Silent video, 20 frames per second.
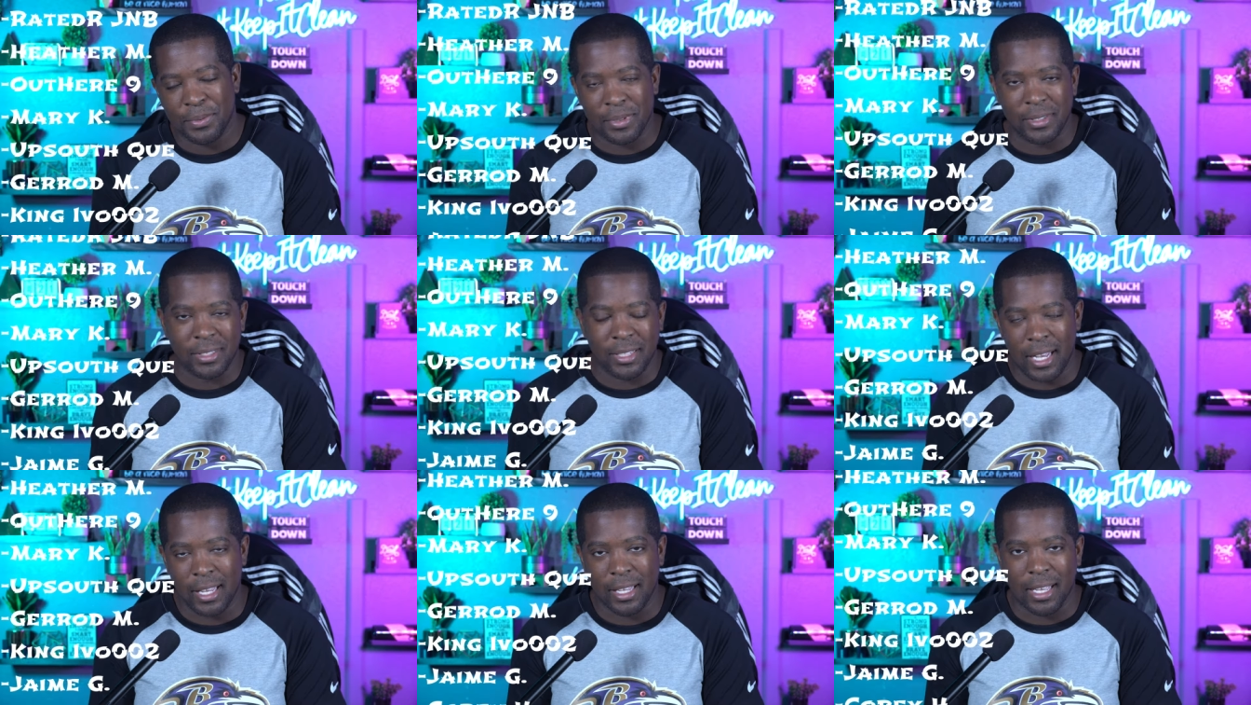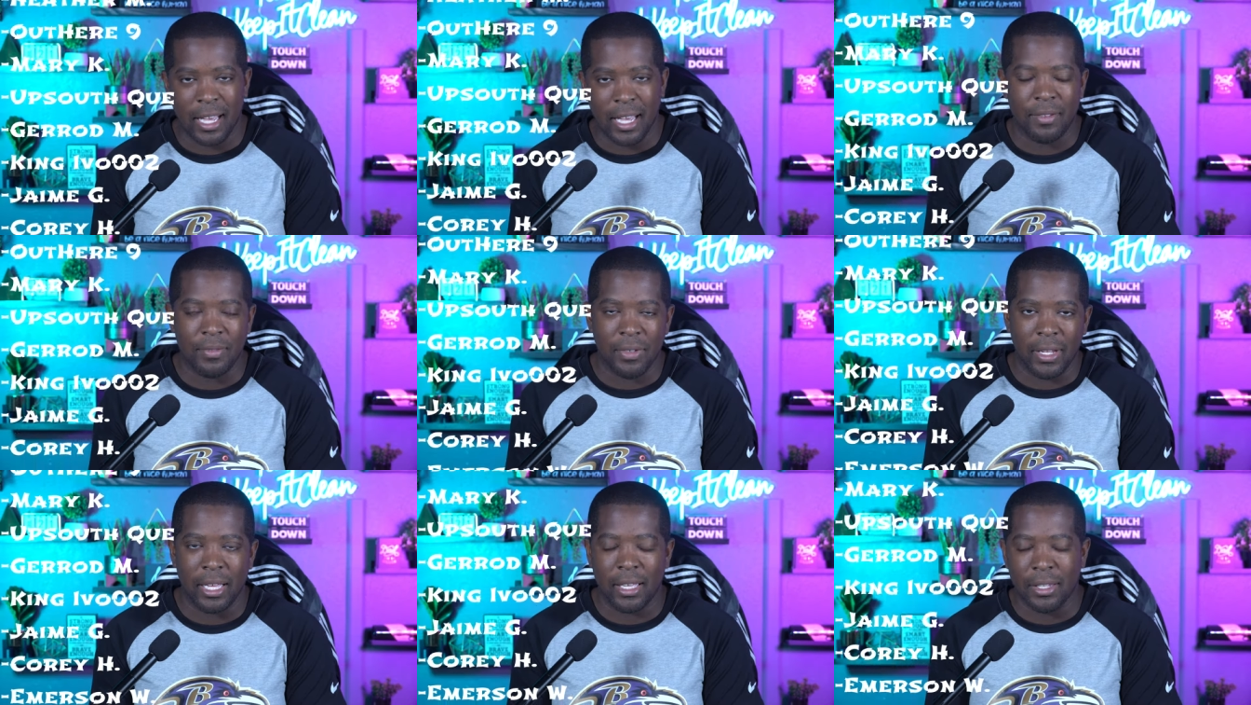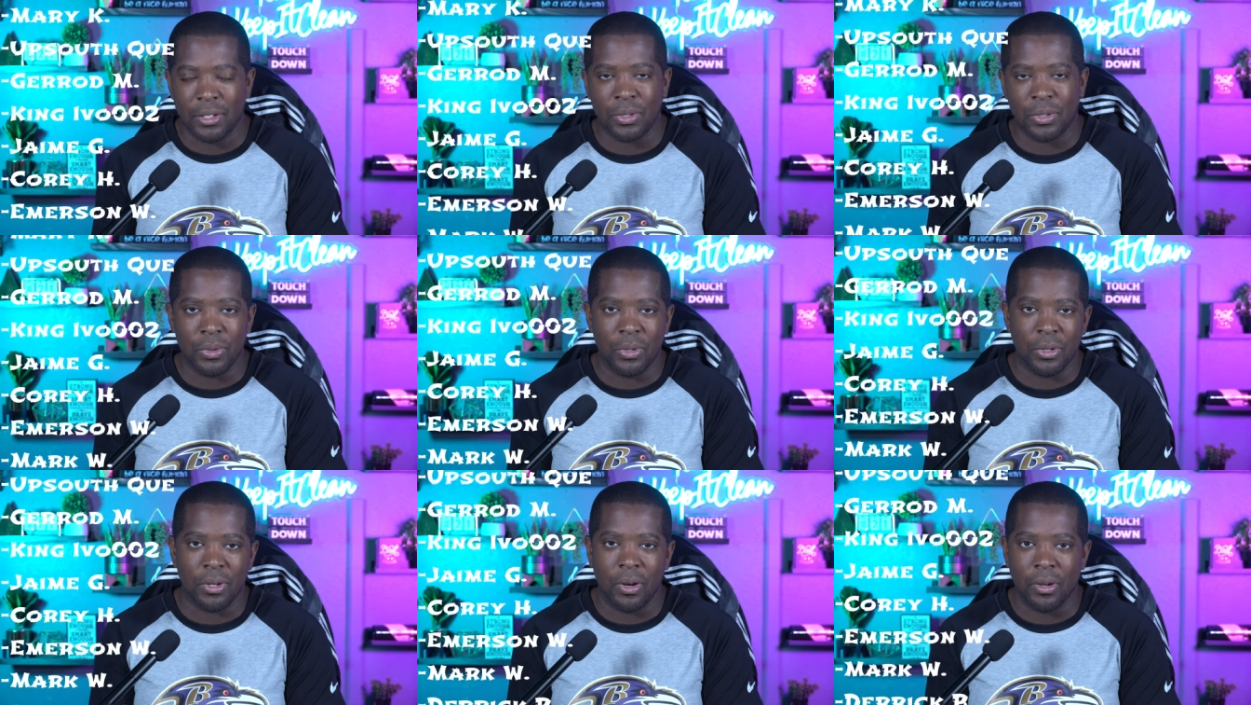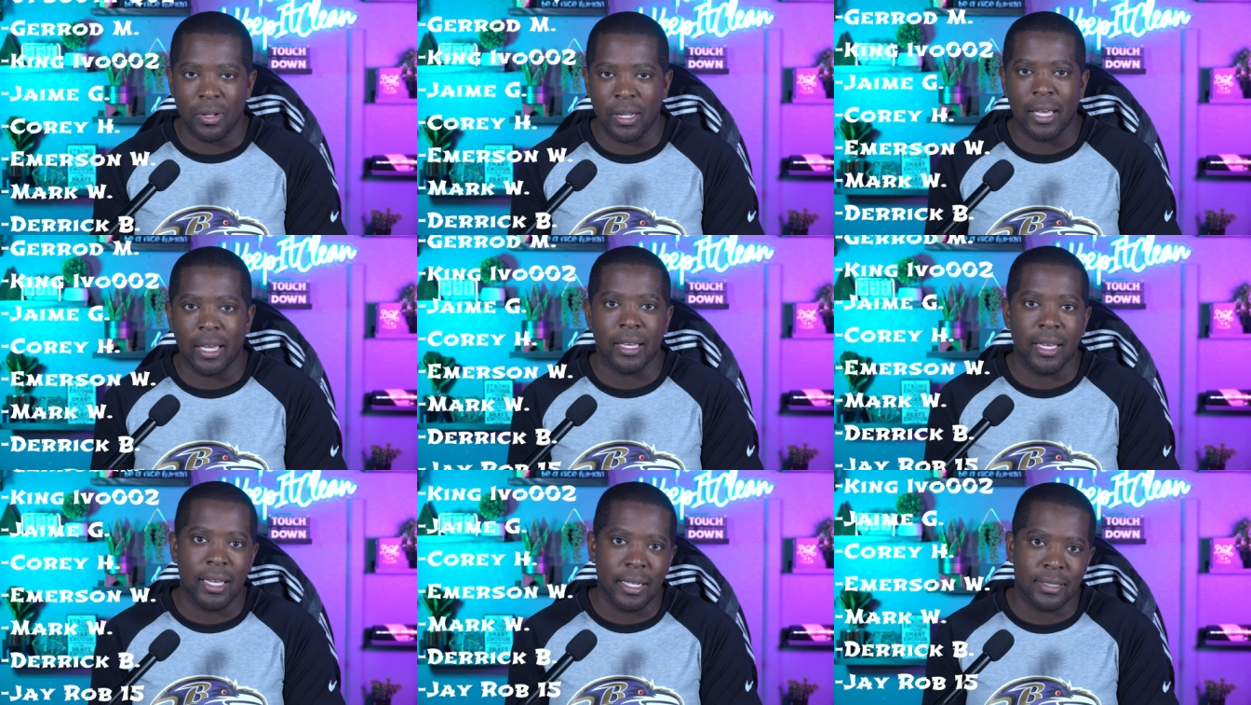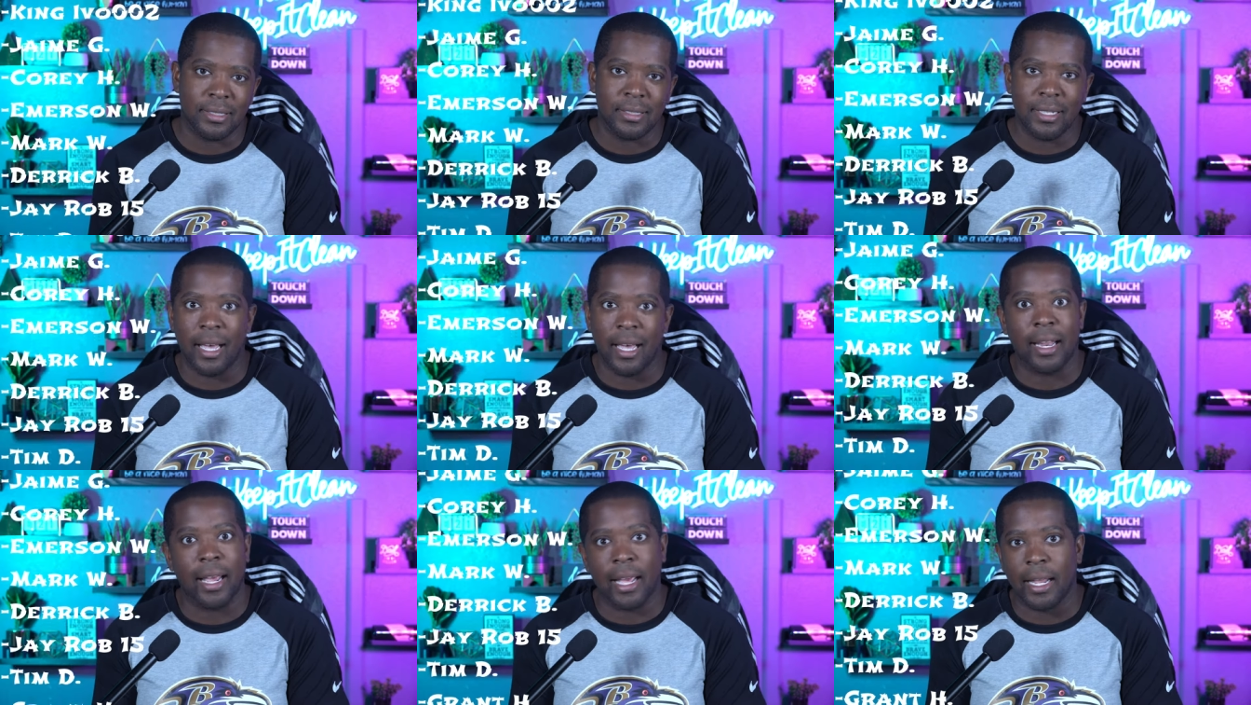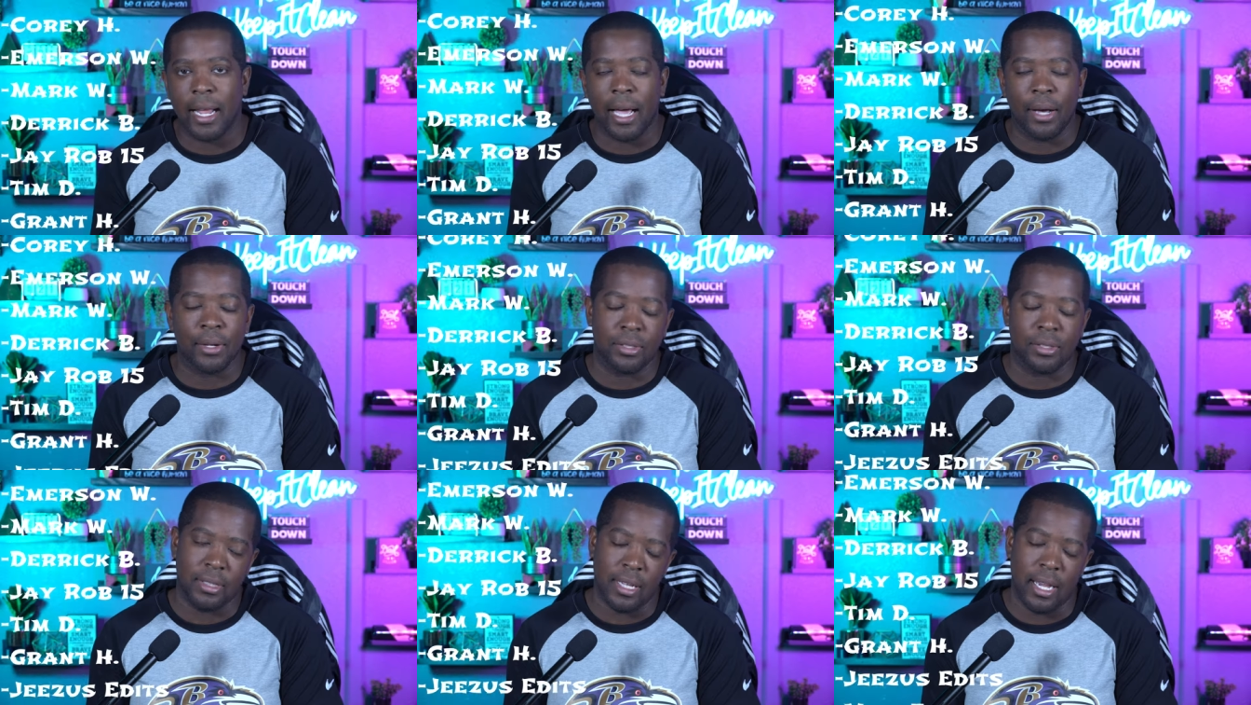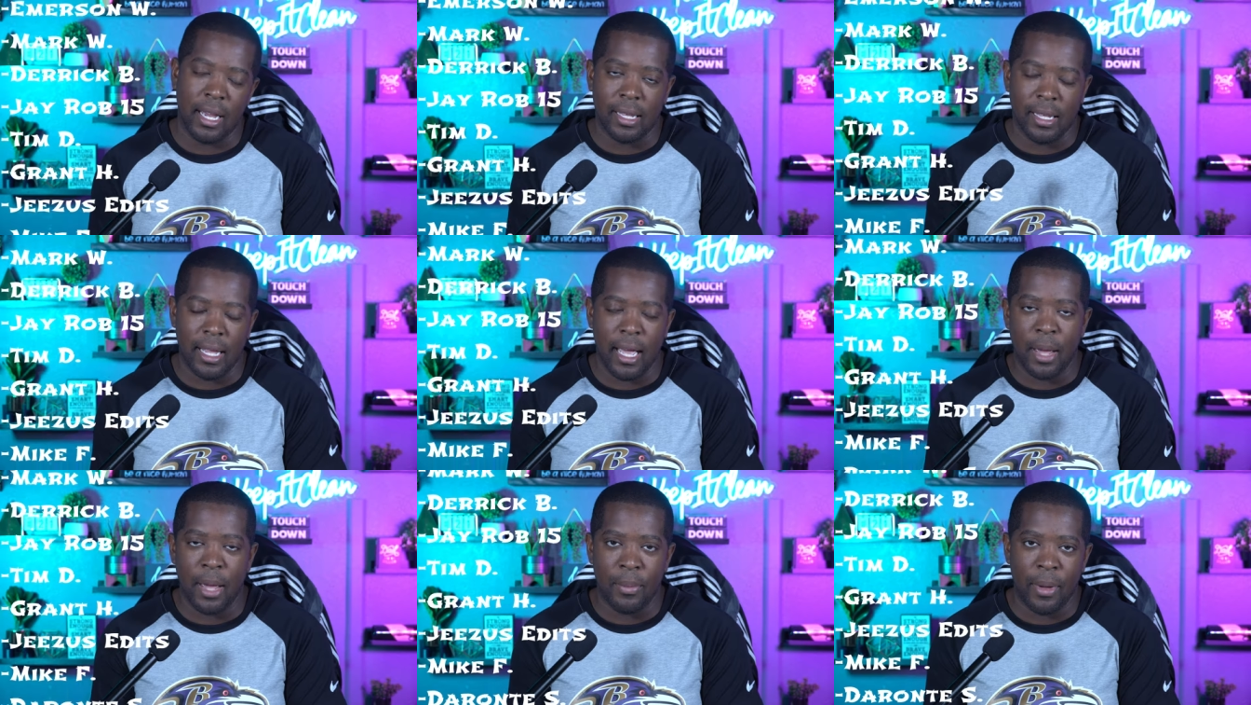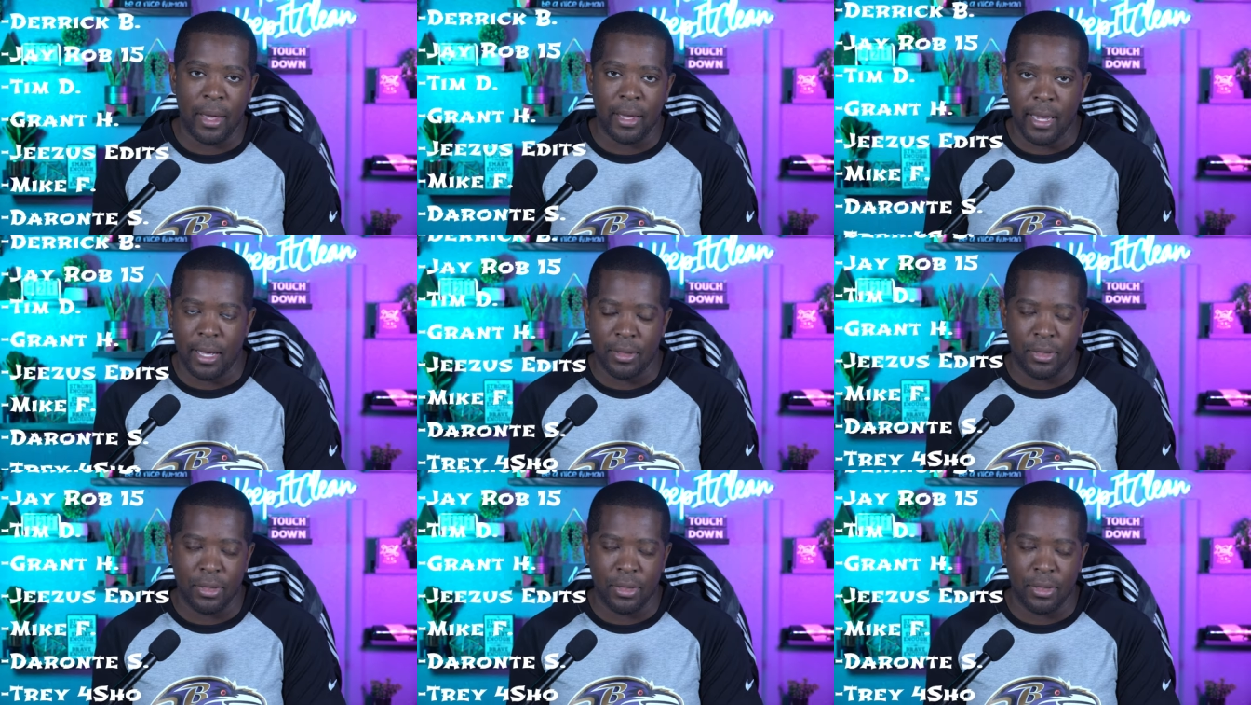but kind of like a do-it-all, like inside and outside linebacker.